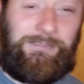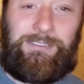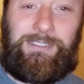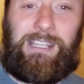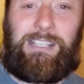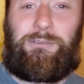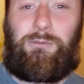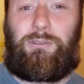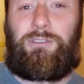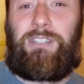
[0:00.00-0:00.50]

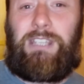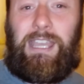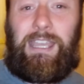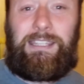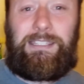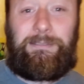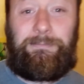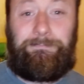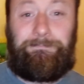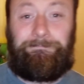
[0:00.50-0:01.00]
Thanks for watching,
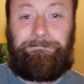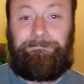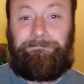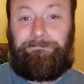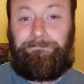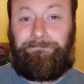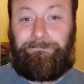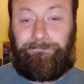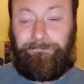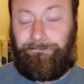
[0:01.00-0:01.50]
guys.
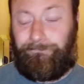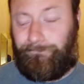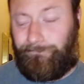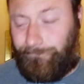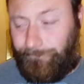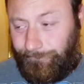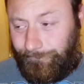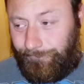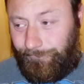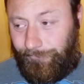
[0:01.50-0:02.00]

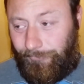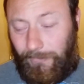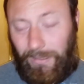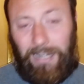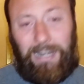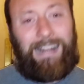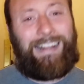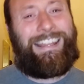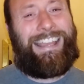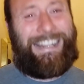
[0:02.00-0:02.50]

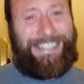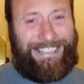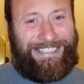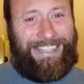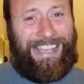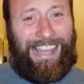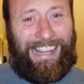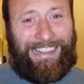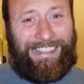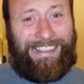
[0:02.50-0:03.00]
I'll catch us
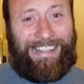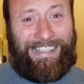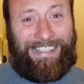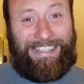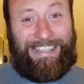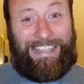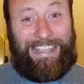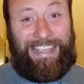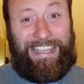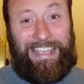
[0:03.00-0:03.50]
all
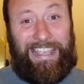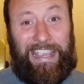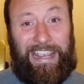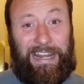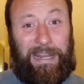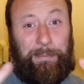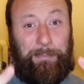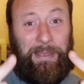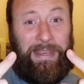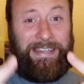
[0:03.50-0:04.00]

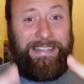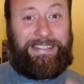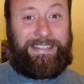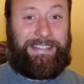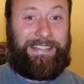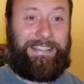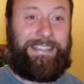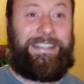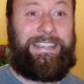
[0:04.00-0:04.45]
in a bit.